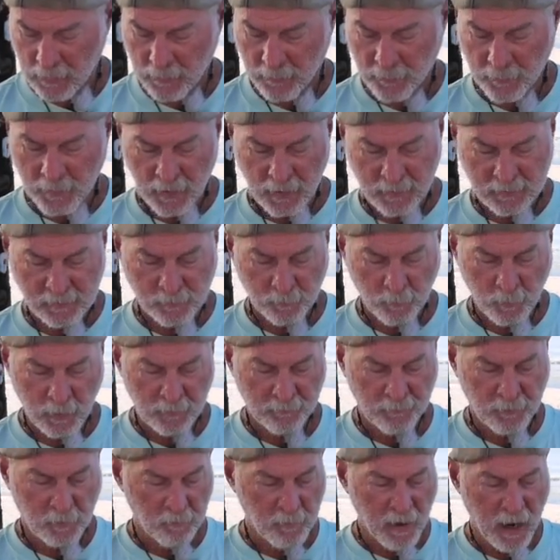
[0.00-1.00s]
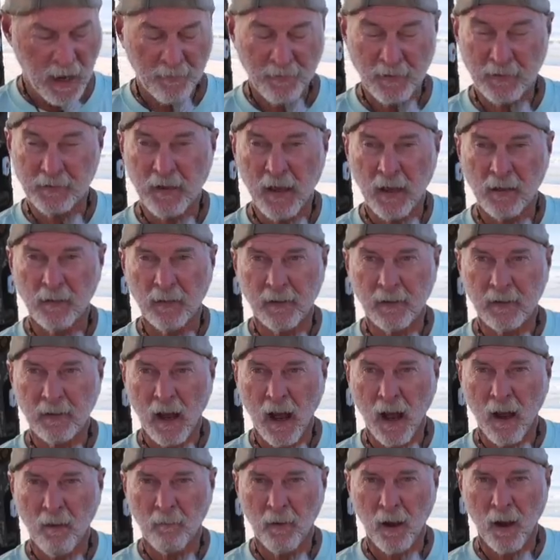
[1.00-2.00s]
This, if you buy the Deadly
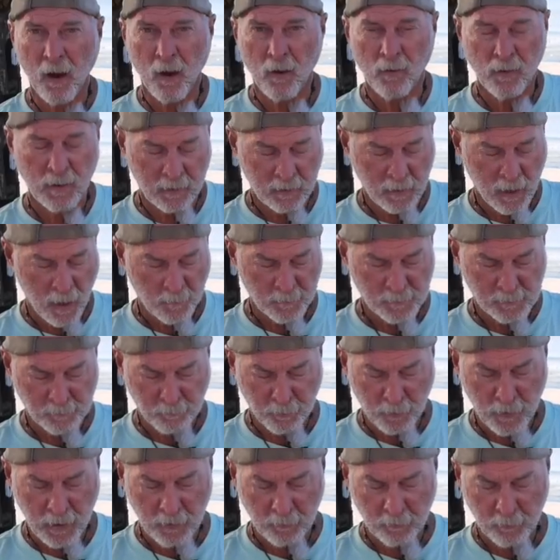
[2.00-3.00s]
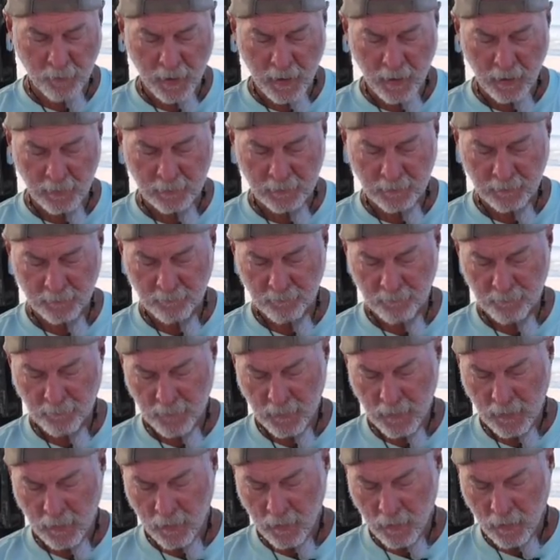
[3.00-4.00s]
Combo, it comes pre-rigged.
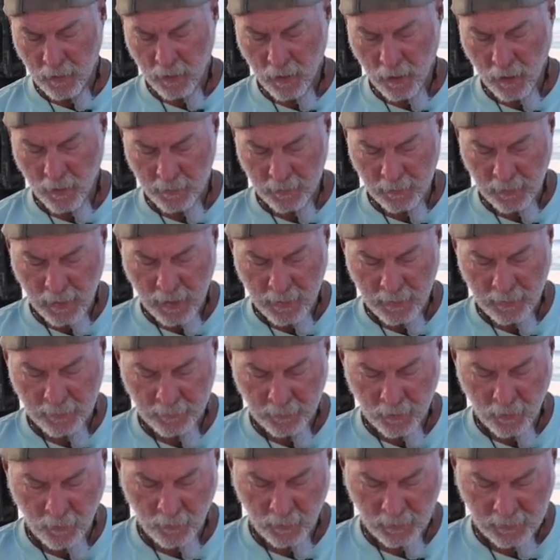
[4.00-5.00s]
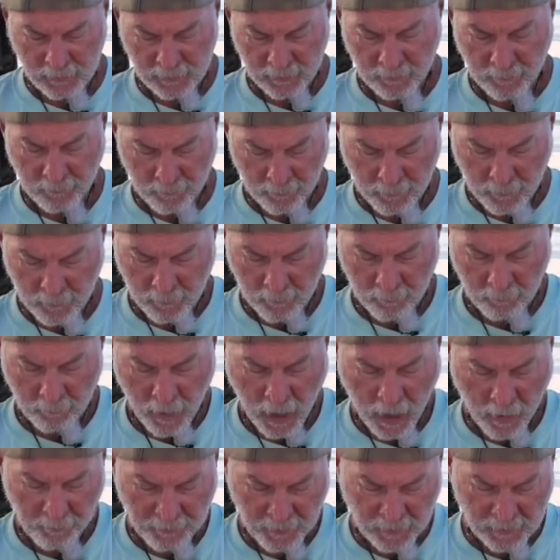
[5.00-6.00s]
All you gotta do is
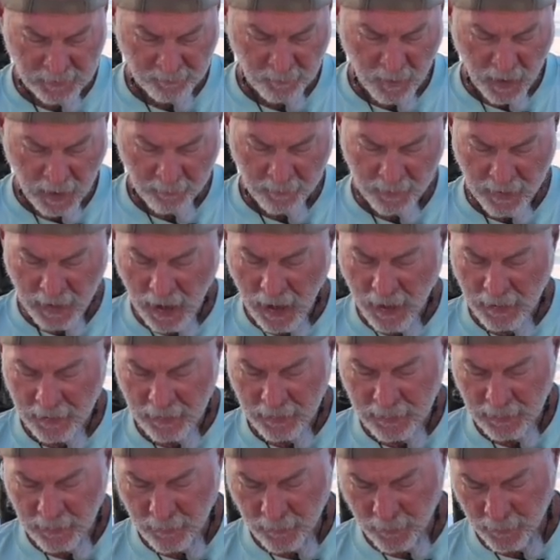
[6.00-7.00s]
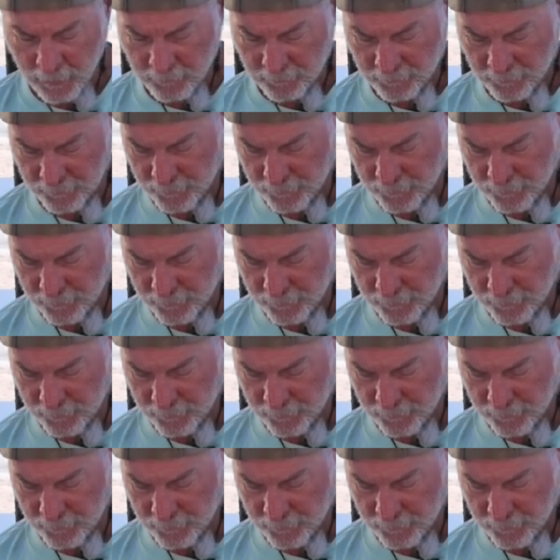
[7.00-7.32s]
pop this baby out of here,